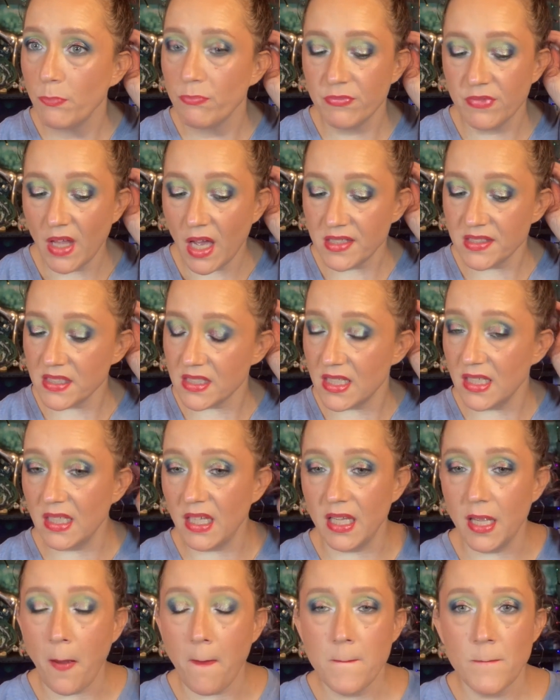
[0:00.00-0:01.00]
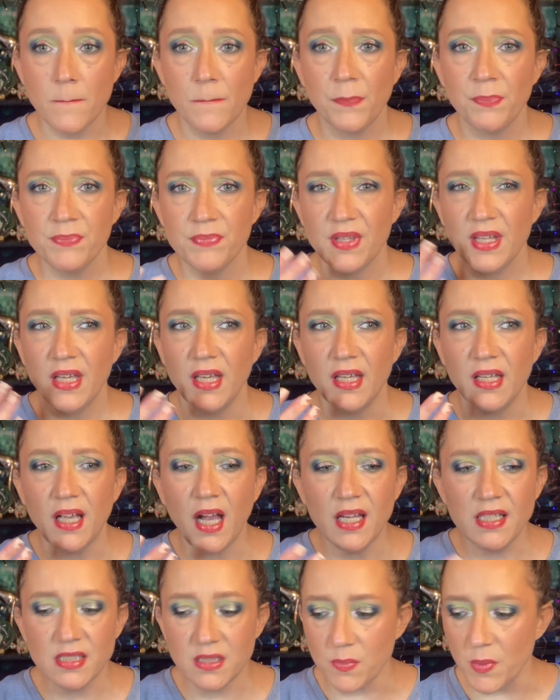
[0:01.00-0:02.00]
Not sticky. It
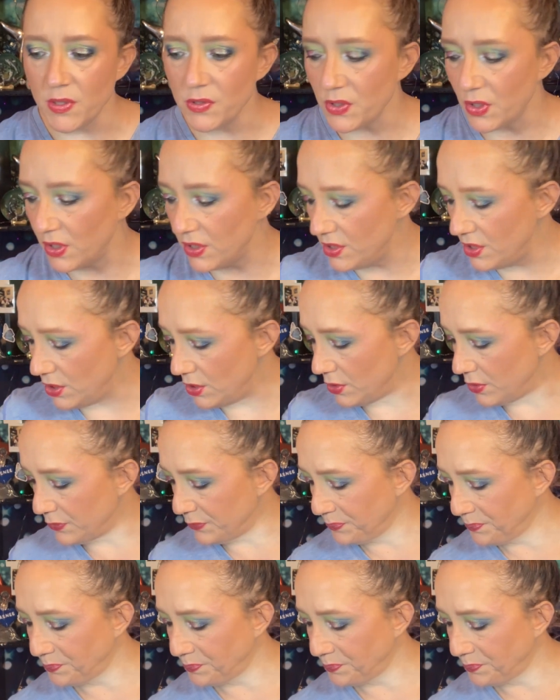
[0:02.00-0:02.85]
kind of smells good too.